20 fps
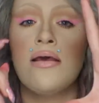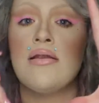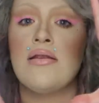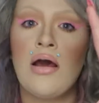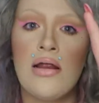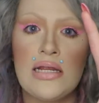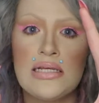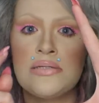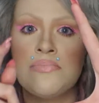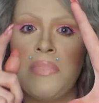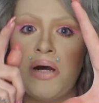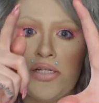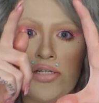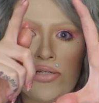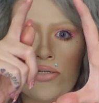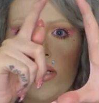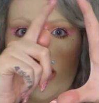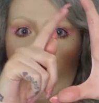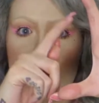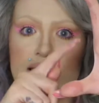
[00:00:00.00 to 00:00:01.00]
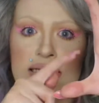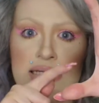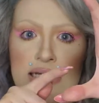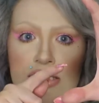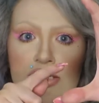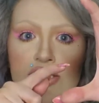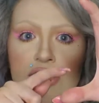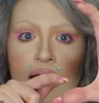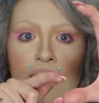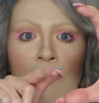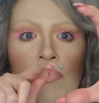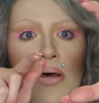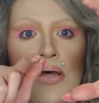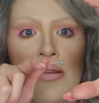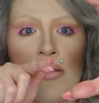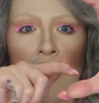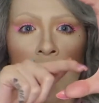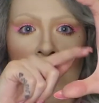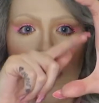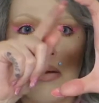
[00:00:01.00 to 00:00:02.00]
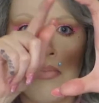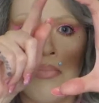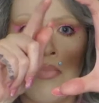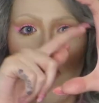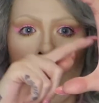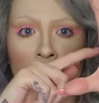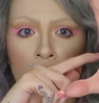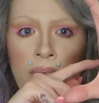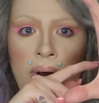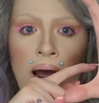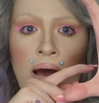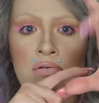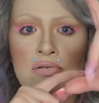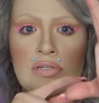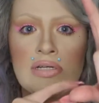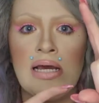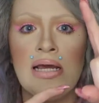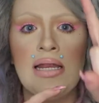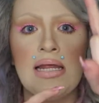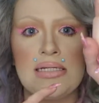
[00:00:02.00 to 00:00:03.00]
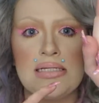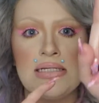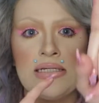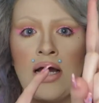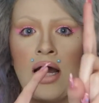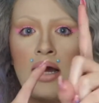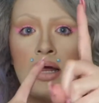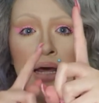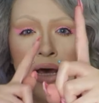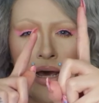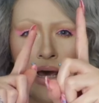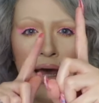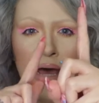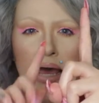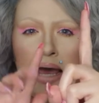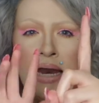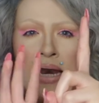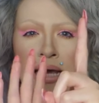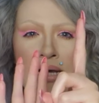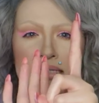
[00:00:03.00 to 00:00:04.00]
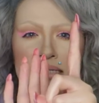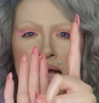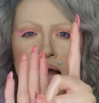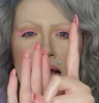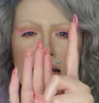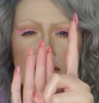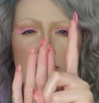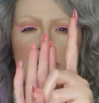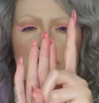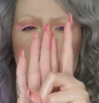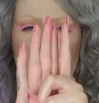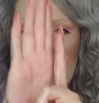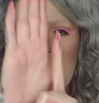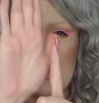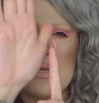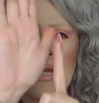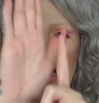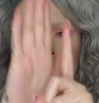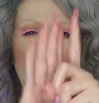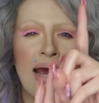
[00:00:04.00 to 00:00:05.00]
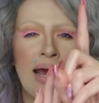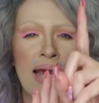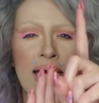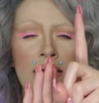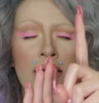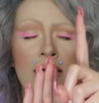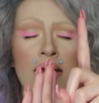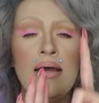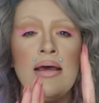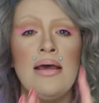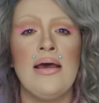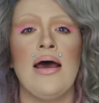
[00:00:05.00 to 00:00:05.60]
Not as much as like a C shape, but a bit more rounded. It's not an exact straight line.